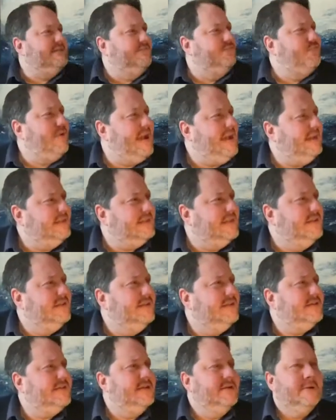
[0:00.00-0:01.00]
of
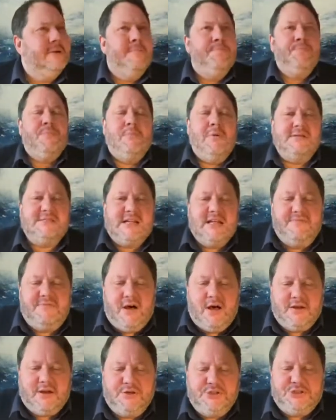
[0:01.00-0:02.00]
raisins,
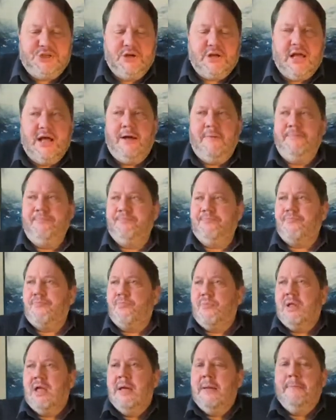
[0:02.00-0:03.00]
muscovado sugar,
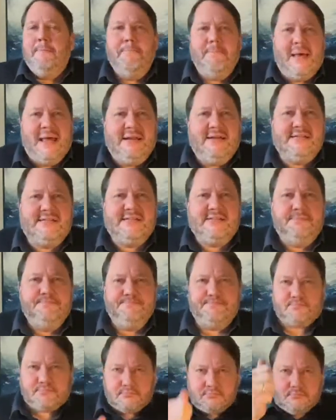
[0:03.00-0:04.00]
mace.
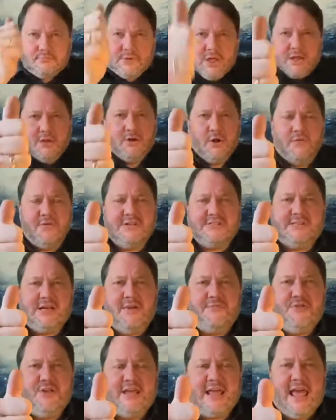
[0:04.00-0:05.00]
Not the
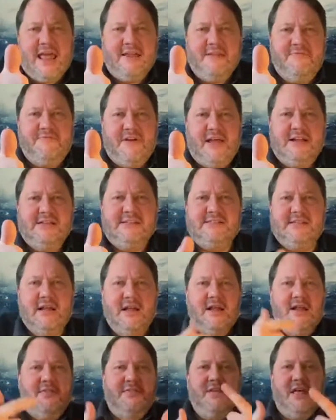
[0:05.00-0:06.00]
stuff you get in your face.
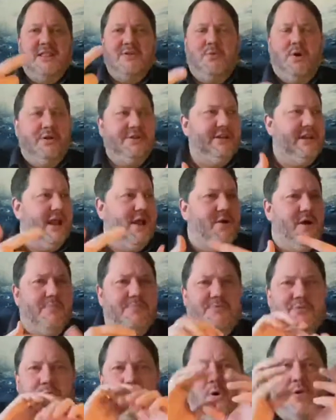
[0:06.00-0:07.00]
The other one, you know,
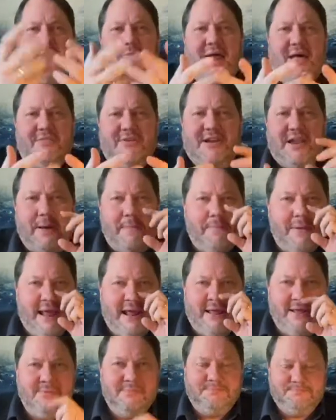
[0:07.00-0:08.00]
the one around the
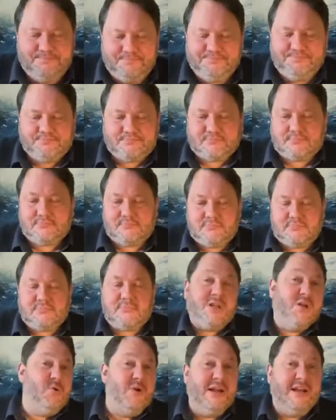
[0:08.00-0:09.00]
nutmeg.
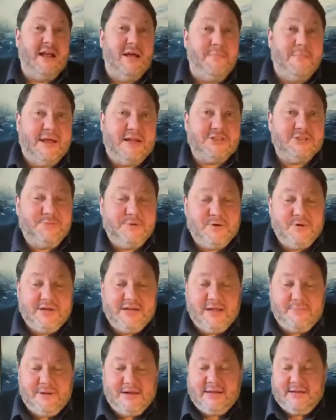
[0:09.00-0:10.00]
Call it nutmeg. Should we call it
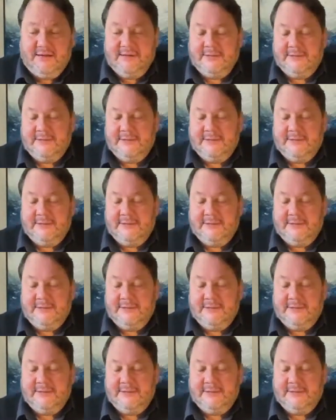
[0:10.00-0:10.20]
nutmeg?